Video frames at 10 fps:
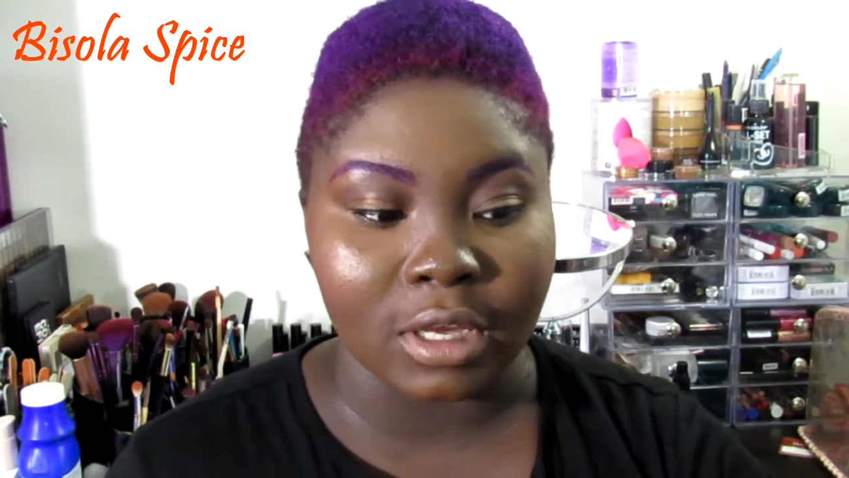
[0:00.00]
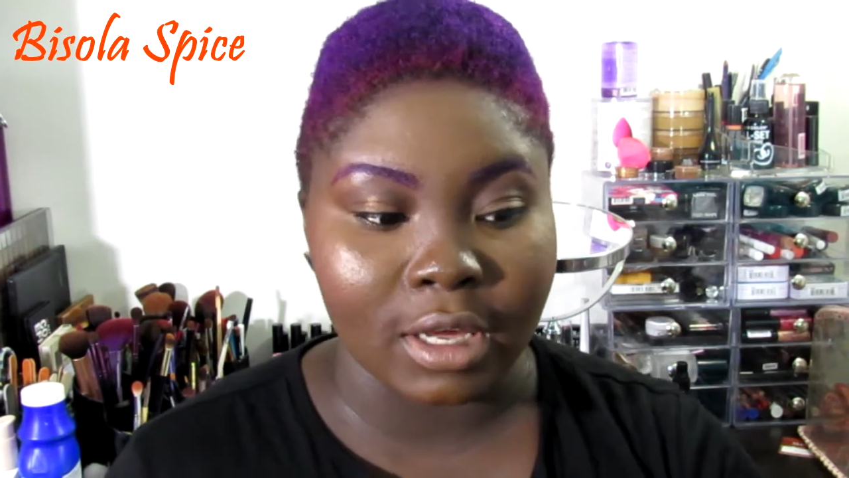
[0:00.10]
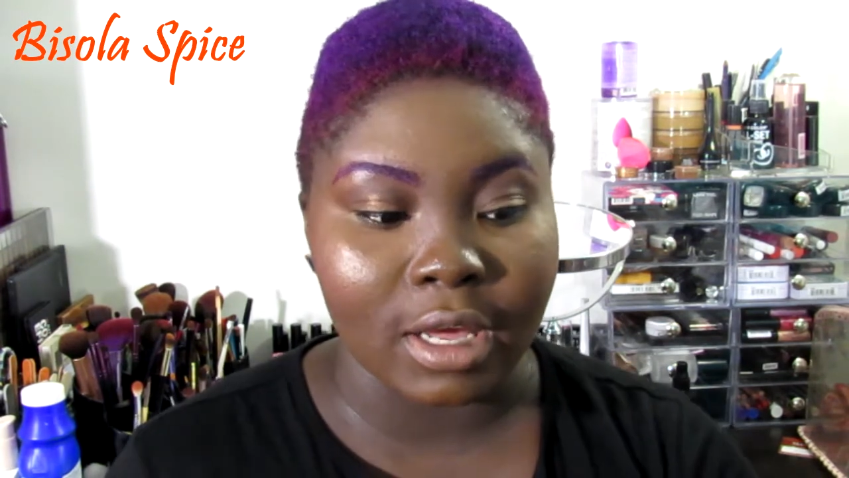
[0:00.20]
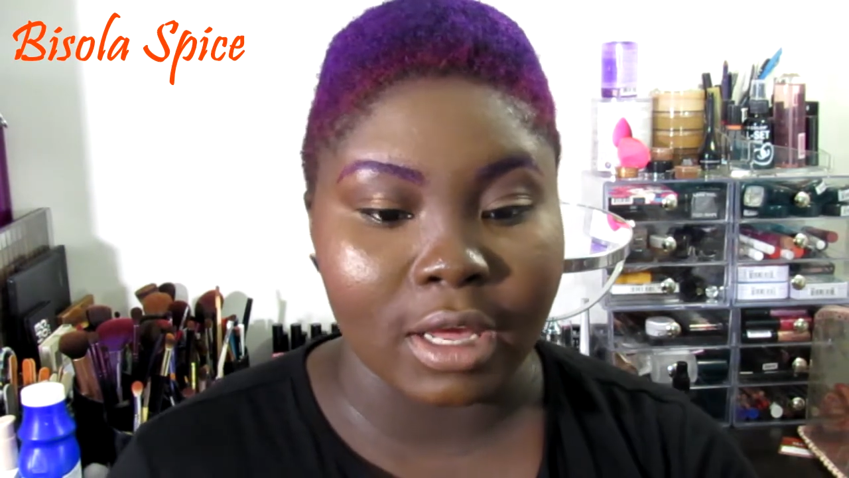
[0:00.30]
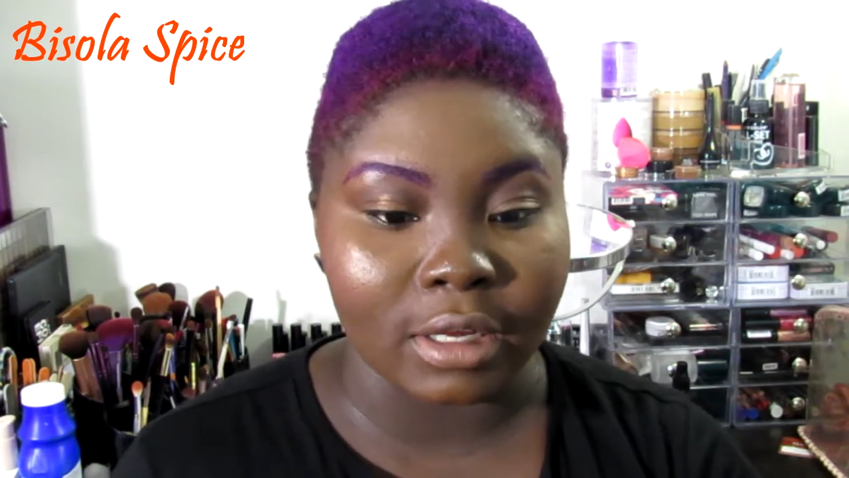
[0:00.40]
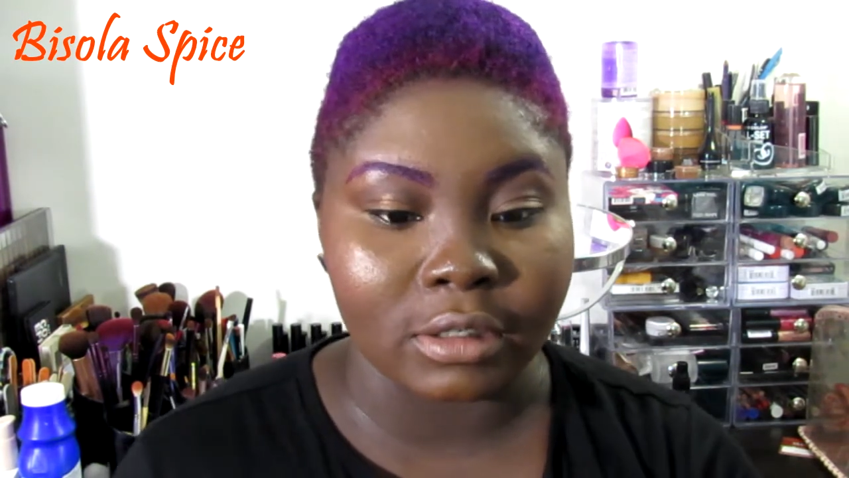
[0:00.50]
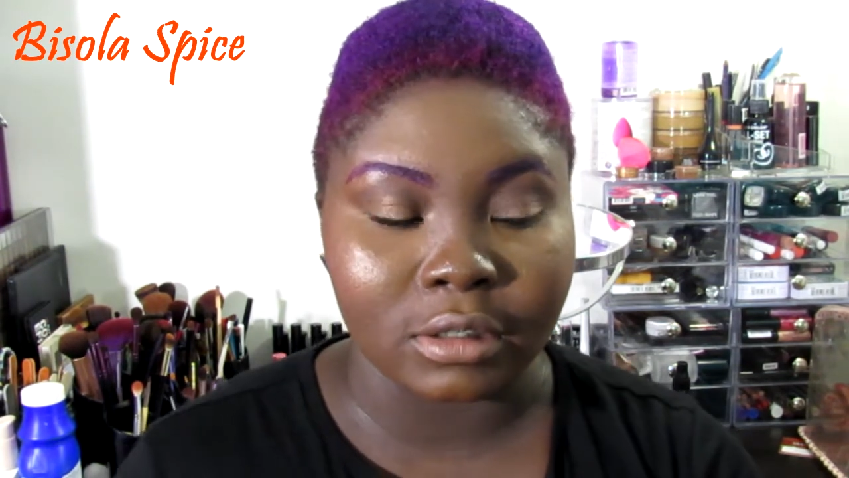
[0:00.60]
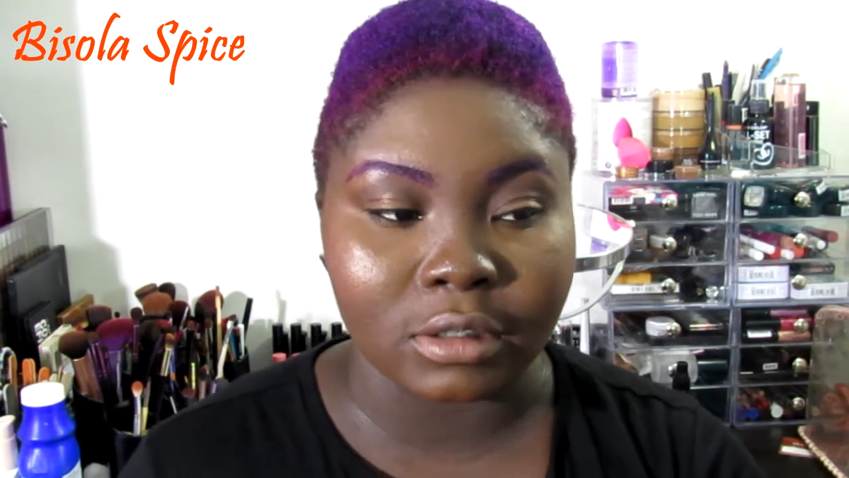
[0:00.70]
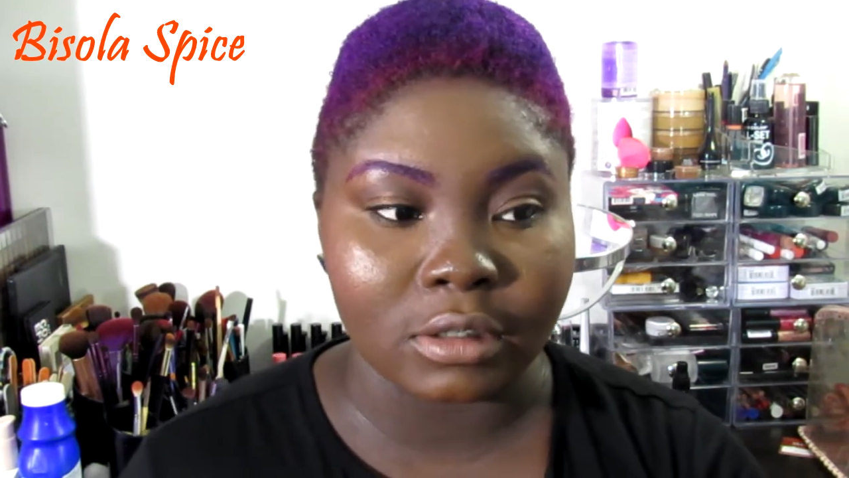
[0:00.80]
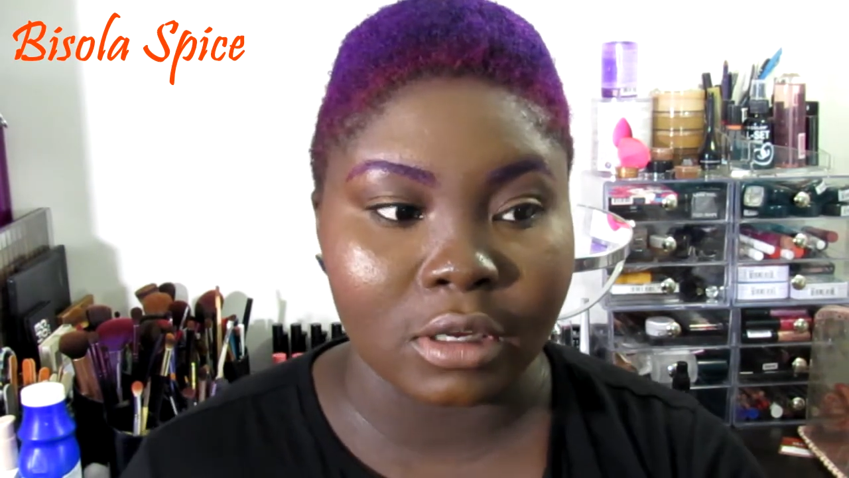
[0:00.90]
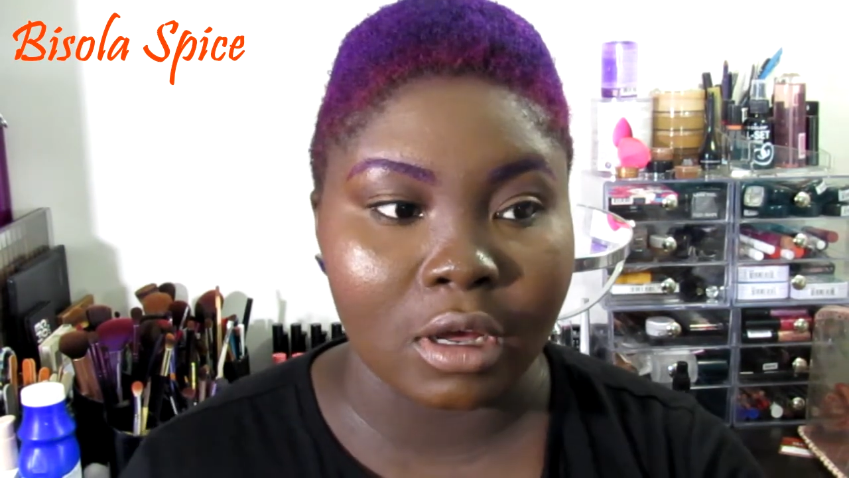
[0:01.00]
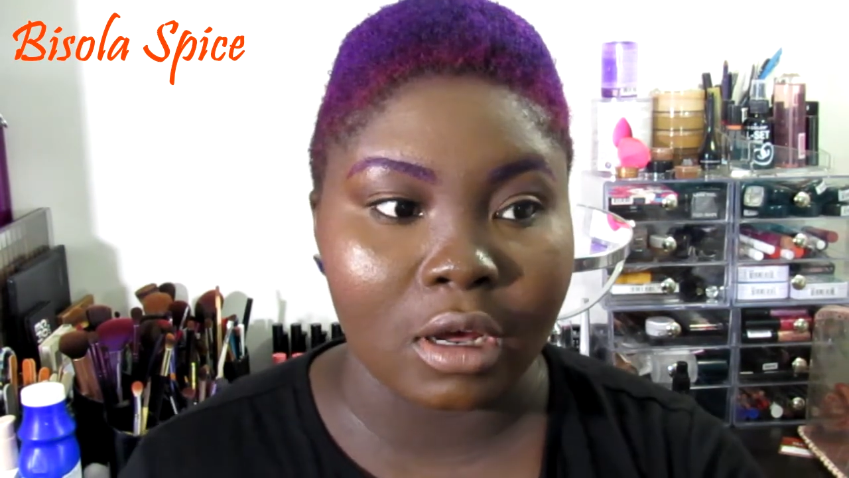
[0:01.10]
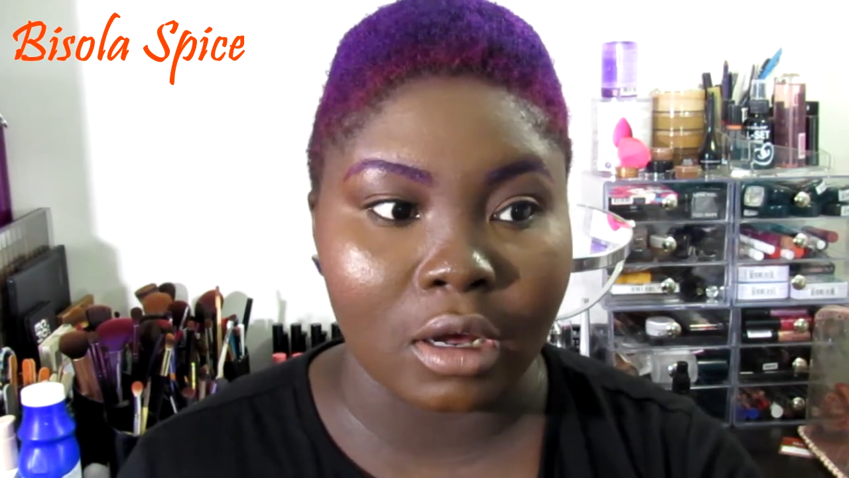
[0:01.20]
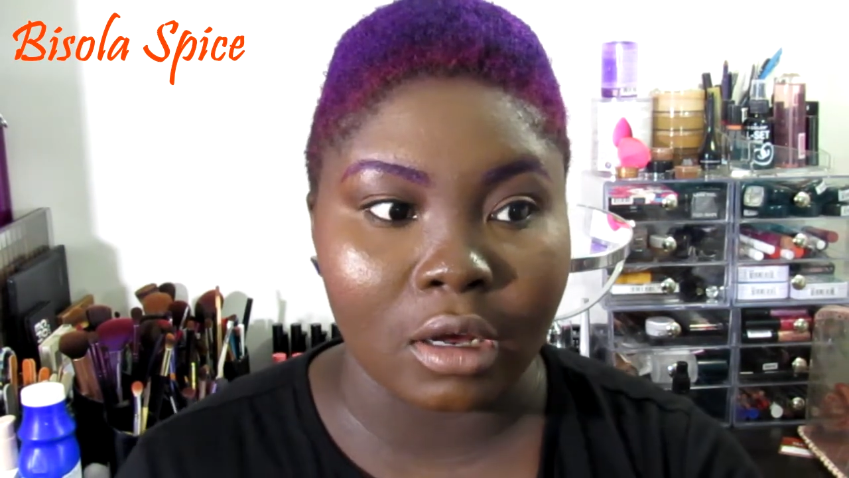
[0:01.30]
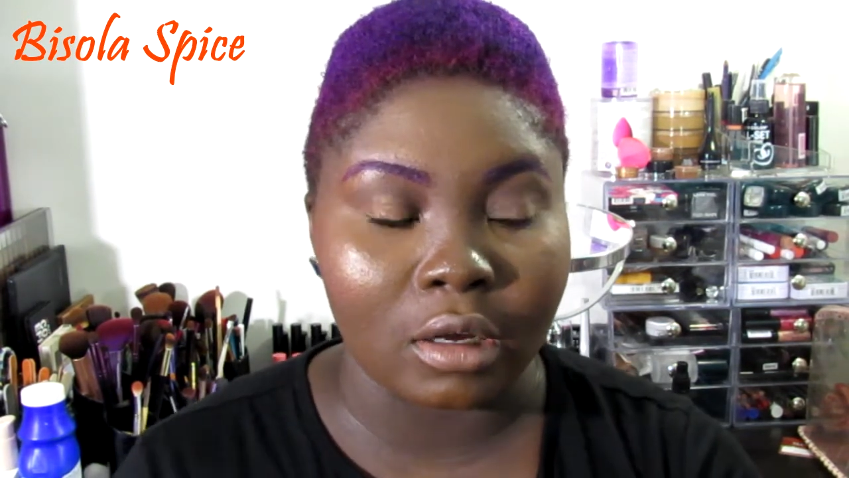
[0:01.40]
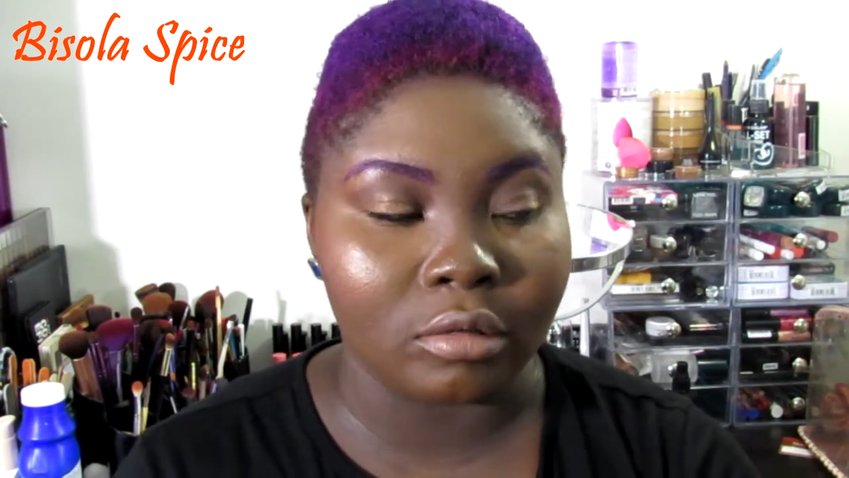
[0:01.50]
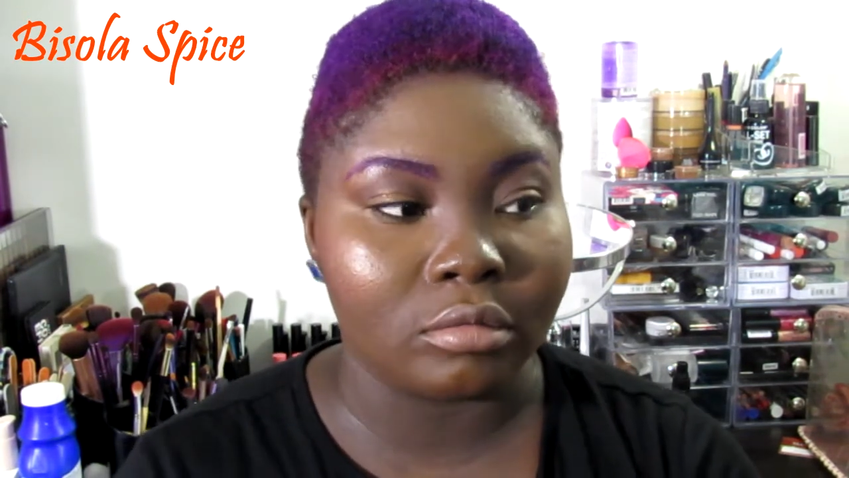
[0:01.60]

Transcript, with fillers: and uh,